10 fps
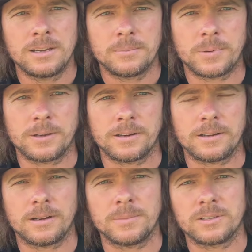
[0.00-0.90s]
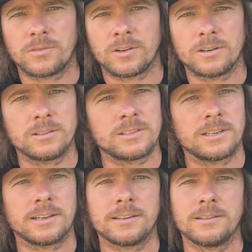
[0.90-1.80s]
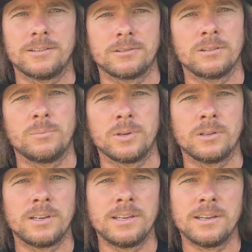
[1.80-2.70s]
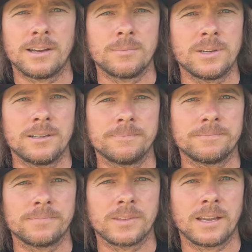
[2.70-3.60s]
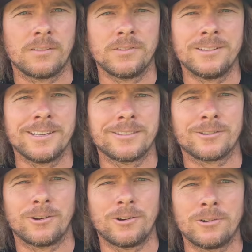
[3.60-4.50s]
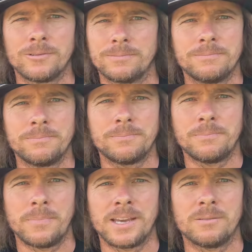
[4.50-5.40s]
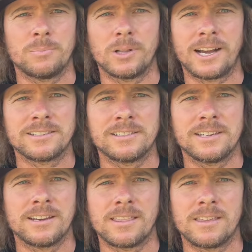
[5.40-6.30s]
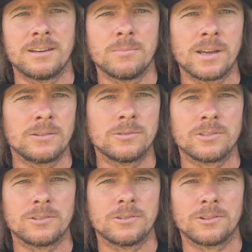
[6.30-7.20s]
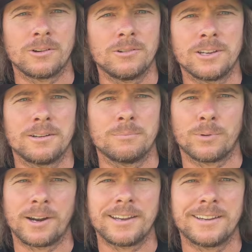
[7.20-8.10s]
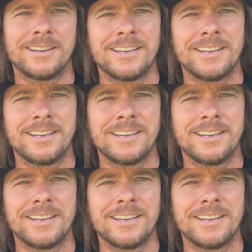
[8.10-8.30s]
But as far as like durability, I mean, I feel like they're all made of plastic and thin metal, so they're all gonna break.